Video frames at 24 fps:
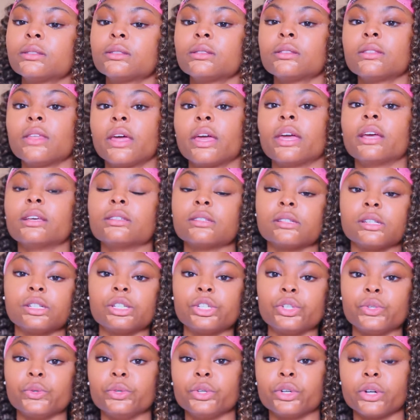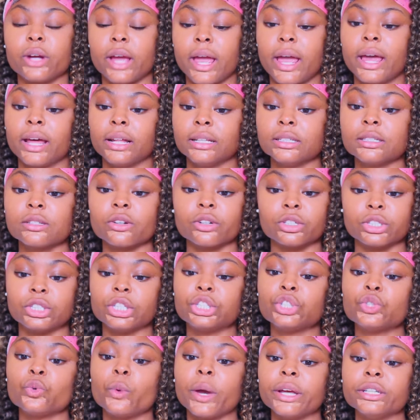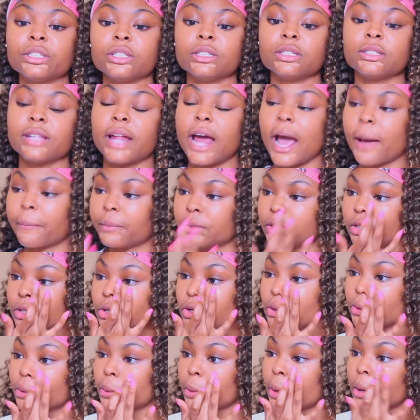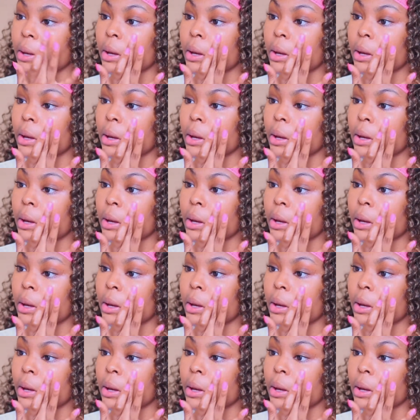things into your hands, or situations that happen to you,